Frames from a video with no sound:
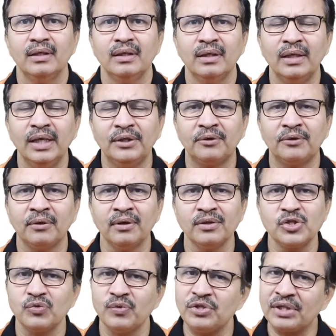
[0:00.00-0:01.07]

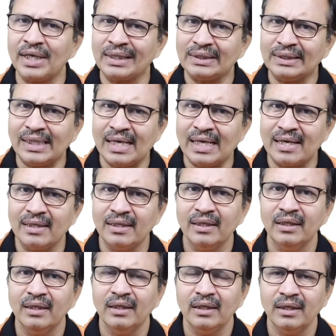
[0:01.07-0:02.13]
electrons which are there
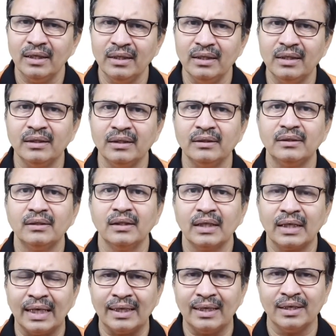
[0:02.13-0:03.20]
in the
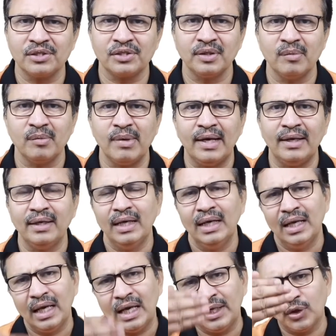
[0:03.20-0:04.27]
conduction band
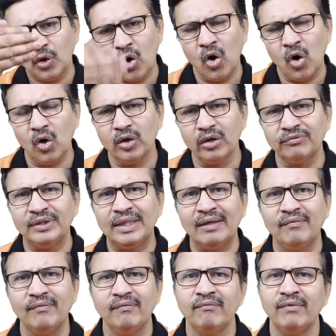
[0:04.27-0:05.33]
and all of
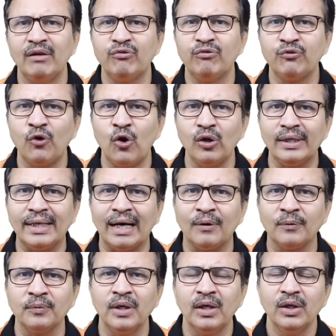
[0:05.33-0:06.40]
them will fall
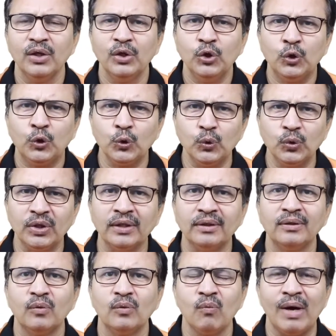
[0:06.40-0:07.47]
down to the
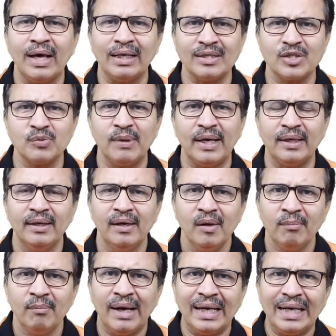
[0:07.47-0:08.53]
valence band
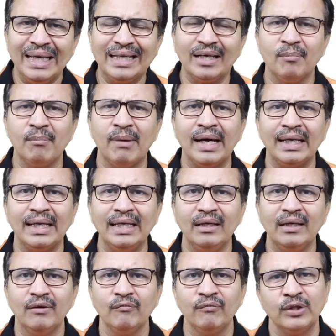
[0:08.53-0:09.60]
by recombining
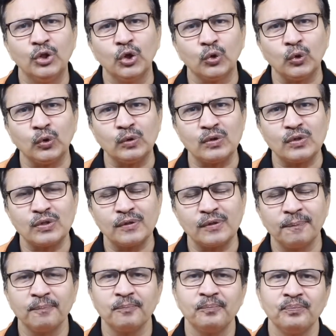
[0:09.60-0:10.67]
with the holes.
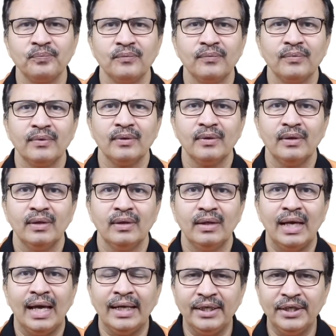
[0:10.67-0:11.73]

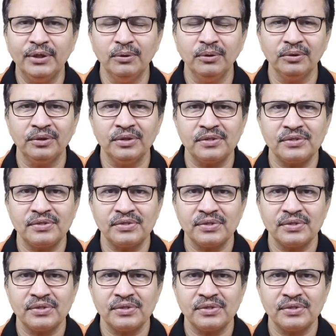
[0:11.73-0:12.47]
And due to this,